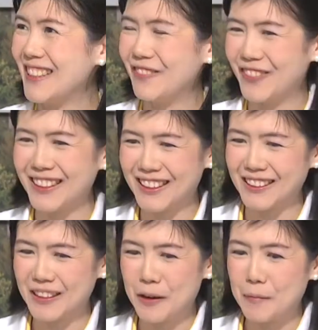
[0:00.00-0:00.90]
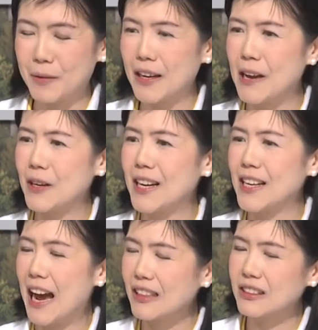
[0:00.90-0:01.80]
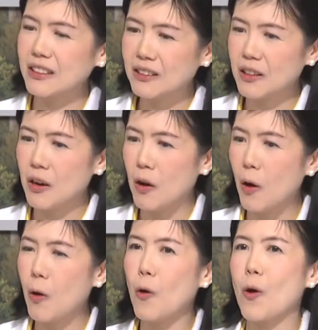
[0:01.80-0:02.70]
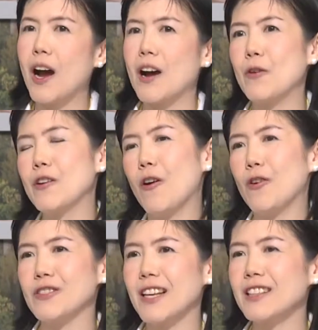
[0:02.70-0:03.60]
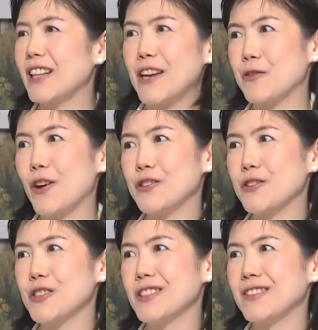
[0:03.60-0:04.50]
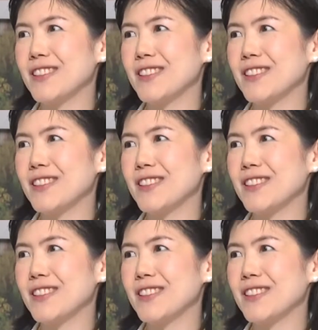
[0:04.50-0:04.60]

infected? But when I ask that, when oral sex I do not use.